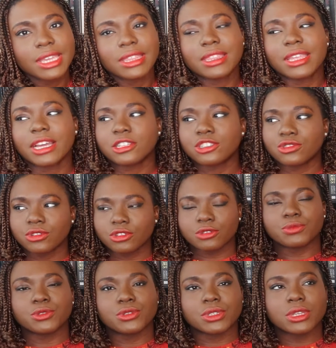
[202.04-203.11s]
that drug
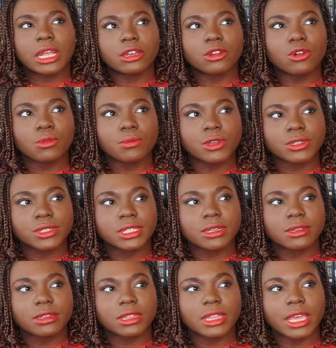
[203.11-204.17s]
abuse, and almost
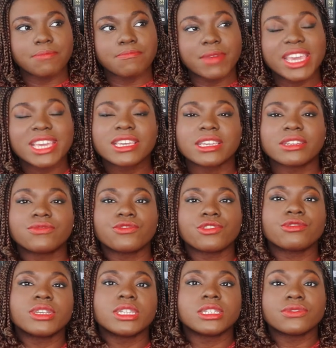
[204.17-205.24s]
they make it
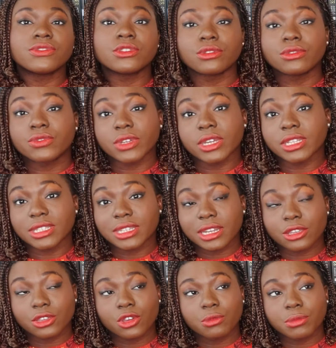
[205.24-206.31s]
very difficult for her to
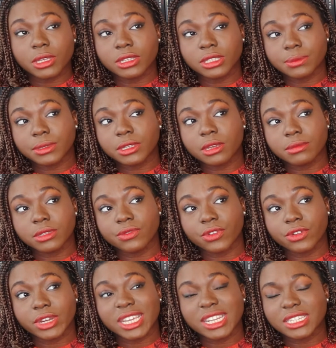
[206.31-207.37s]
let go, because it becomes a
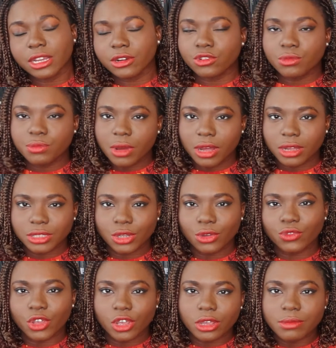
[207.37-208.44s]
very integral part
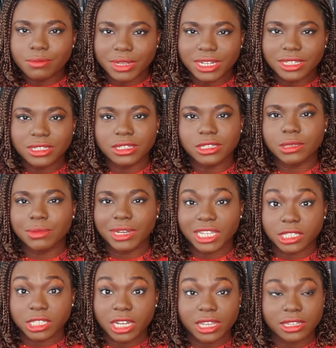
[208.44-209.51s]
of her ability to play
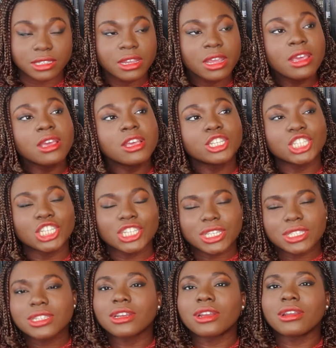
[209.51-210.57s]
chess. She
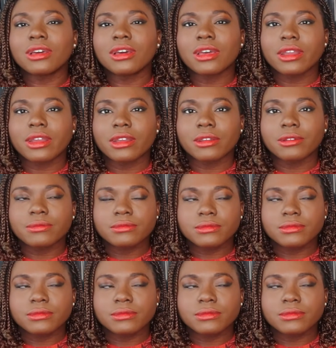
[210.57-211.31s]
doesn't learn